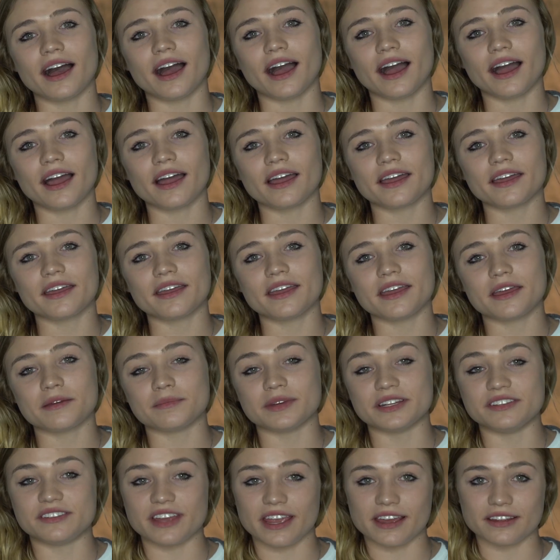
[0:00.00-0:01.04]
I am
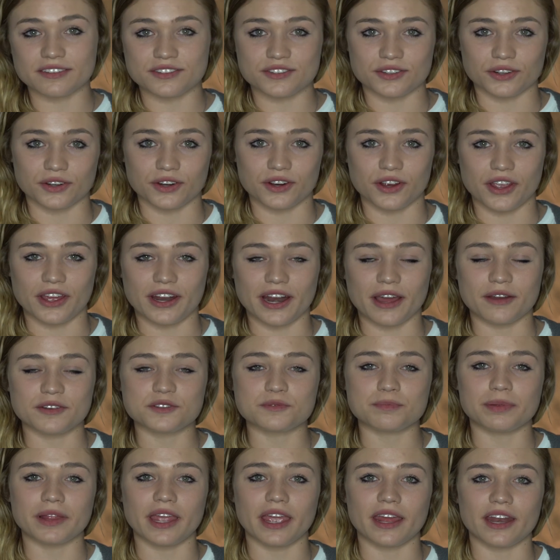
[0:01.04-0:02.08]
a dancer, and I was
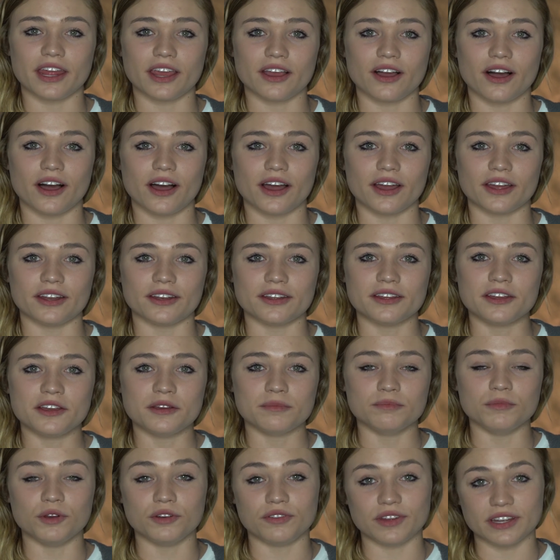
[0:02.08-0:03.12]
planning on
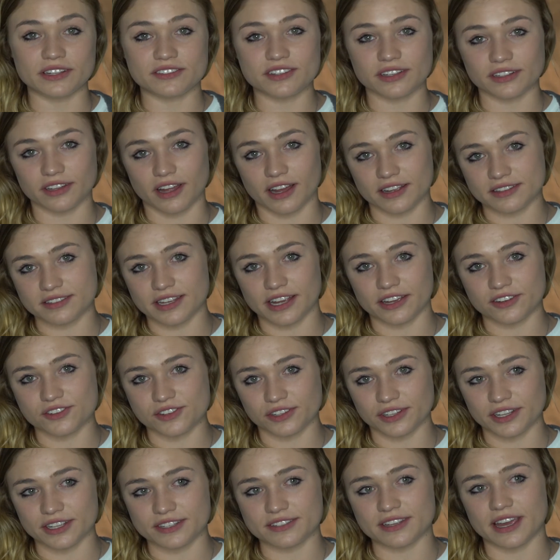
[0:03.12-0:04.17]
moving to Los
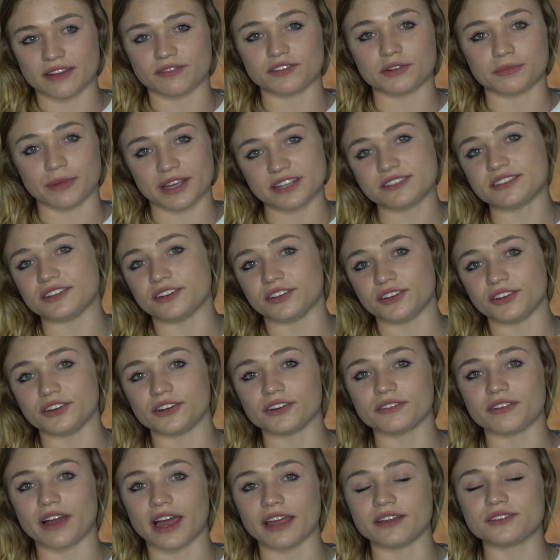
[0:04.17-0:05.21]
Angeles after my senior
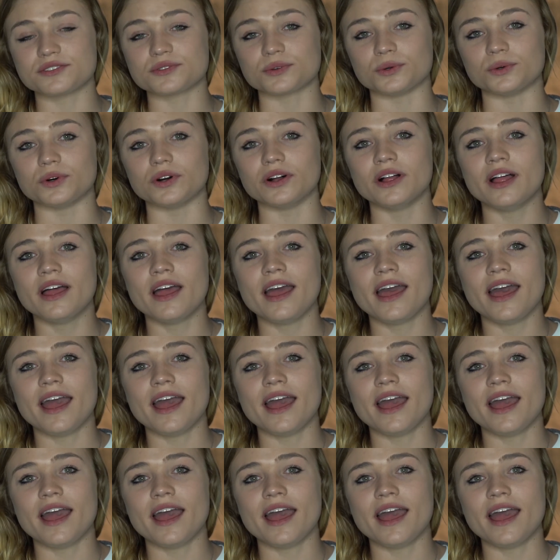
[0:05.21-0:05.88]
year of high school.